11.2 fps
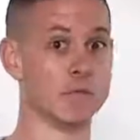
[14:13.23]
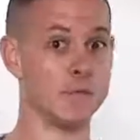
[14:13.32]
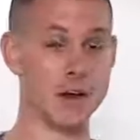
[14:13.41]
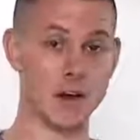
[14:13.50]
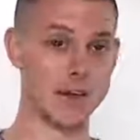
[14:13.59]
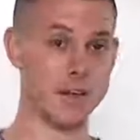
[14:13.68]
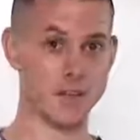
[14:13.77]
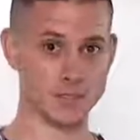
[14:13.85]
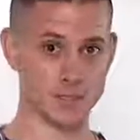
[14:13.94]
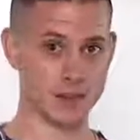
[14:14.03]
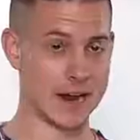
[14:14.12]
very
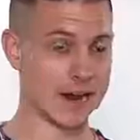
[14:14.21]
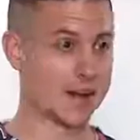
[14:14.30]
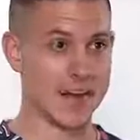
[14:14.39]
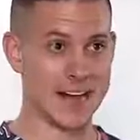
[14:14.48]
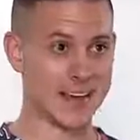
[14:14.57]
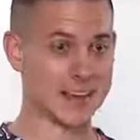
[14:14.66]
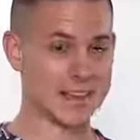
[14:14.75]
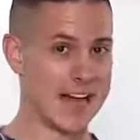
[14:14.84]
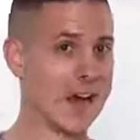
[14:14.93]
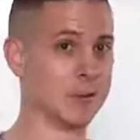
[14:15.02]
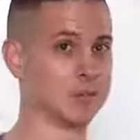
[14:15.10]
easily, right? I get
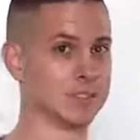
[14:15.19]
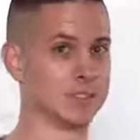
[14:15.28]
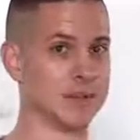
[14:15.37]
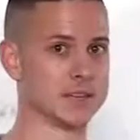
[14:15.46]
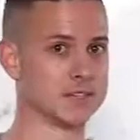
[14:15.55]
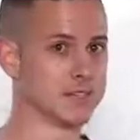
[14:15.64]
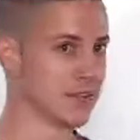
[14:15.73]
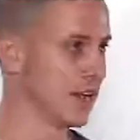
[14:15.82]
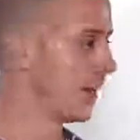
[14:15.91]
thousands of messages a